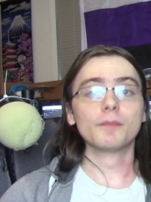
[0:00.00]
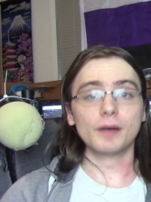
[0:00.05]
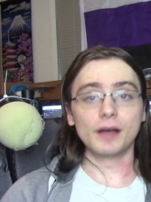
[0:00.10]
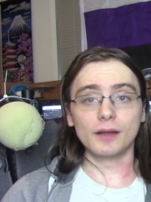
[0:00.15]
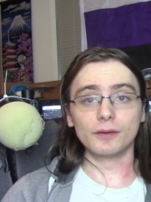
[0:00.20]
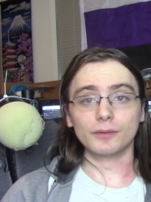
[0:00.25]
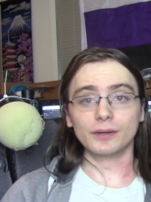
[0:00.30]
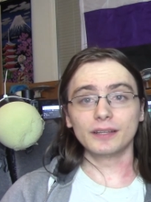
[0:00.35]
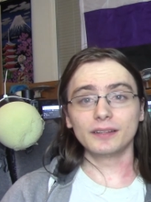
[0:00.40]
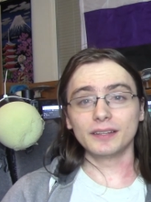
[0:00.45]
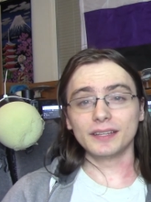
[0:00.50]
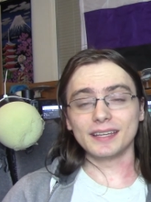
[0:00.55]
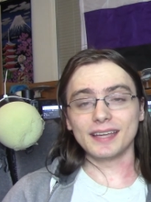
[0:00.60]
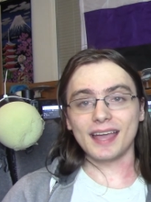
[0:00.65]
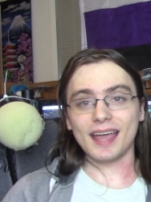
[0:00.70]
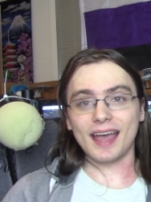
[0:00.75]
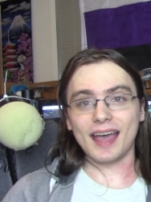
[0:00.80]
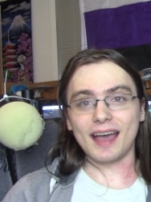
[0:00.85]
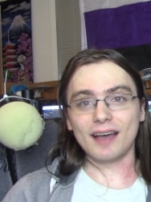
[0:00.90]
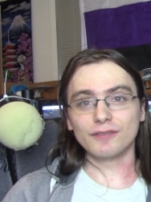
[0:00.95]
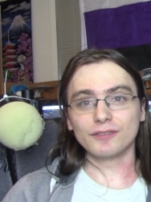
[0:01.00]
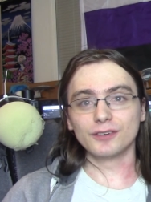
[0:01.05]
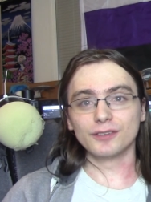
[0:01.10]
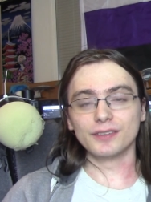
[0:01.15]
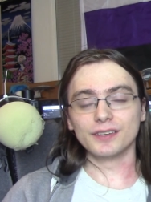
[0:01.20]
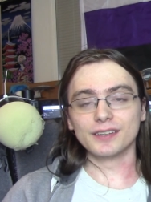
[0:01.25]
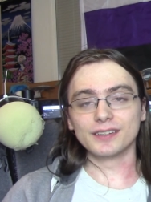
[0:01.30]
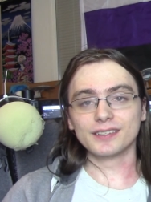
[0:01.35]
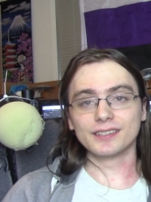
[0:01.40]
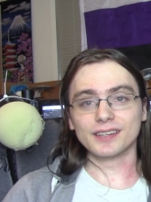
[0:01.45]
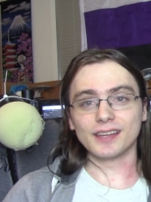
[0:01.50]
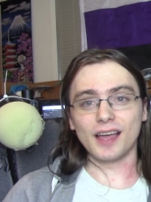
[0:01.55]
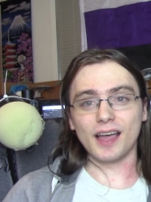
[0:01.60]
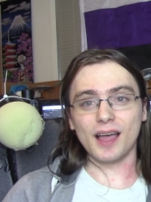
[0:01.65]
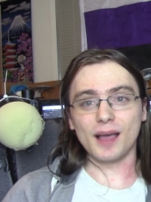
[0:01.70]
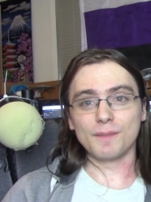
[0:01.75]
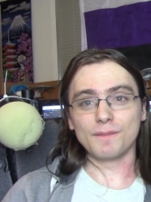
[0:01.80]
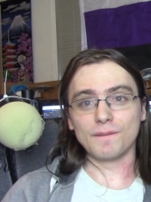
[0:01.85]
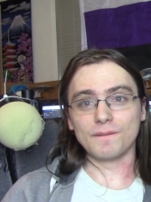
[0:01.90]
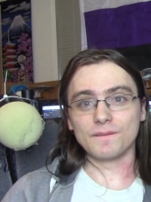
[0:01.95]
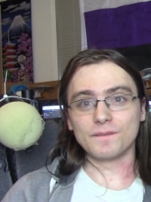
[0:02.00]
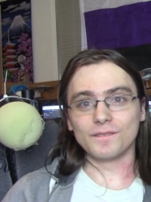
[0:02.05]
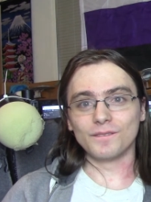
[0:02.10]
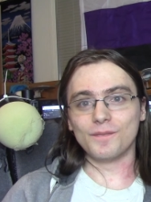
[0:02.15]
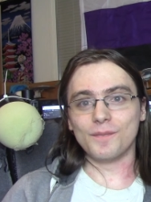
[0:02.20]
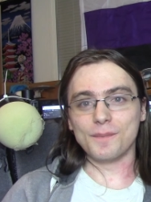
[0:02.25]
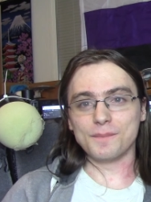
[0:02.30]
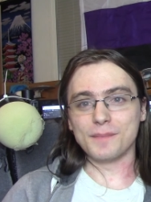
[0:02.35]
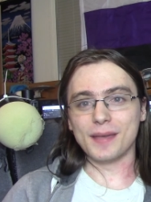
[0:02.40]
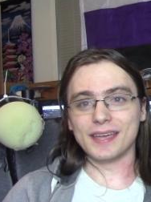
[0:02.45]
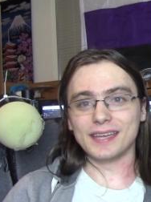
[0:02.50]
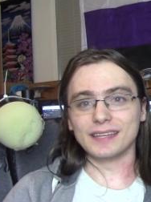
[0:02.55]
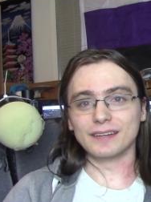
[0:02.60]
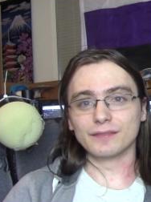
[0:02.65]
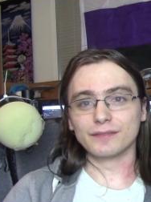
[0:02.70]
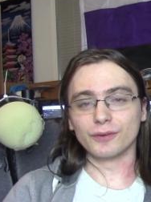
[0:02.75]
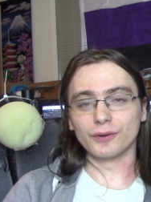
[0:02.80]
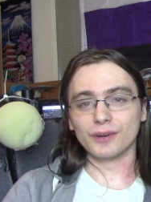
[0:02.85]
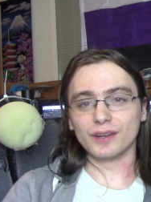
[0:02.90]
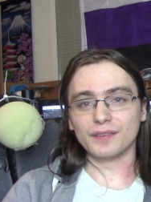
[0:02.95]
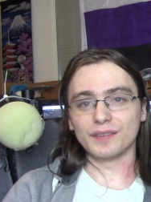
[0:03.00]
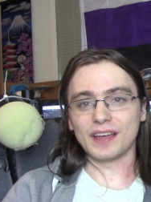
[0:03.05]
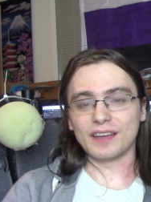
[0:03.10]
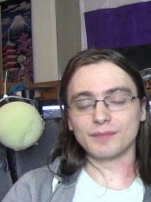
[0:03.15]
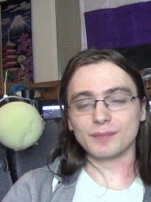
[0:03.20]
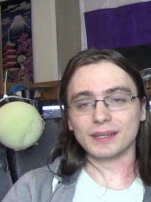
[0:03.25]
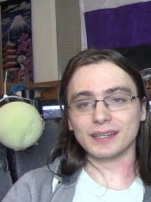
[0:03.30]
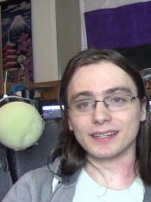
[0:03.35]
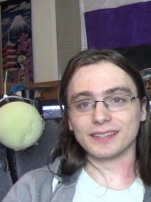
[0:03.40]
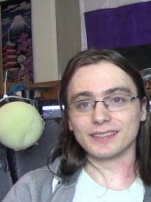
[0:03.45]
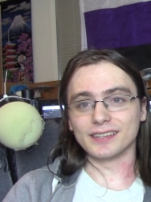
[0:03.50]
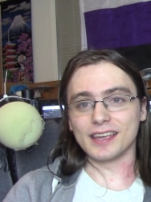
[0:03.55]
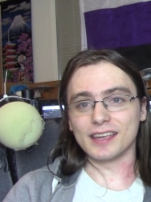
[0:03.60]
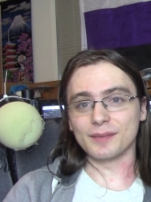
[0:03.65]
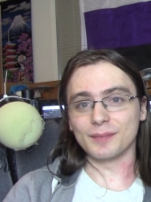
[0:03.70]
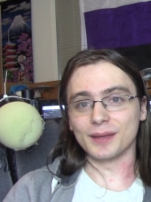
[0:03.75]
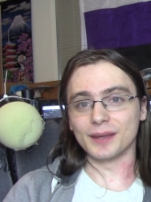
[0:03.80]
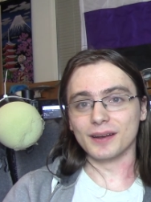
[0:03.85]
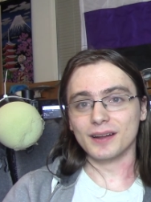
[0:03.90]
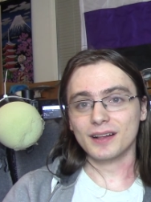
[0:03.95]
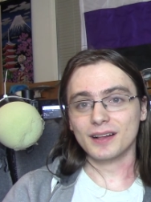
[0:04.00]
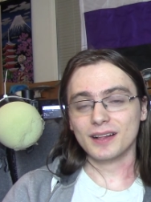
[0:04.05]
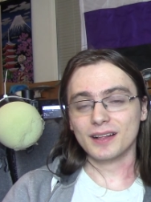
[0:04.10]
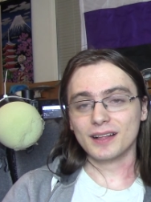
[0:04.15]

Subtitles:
But really, yeah, after this main 45-minute segment,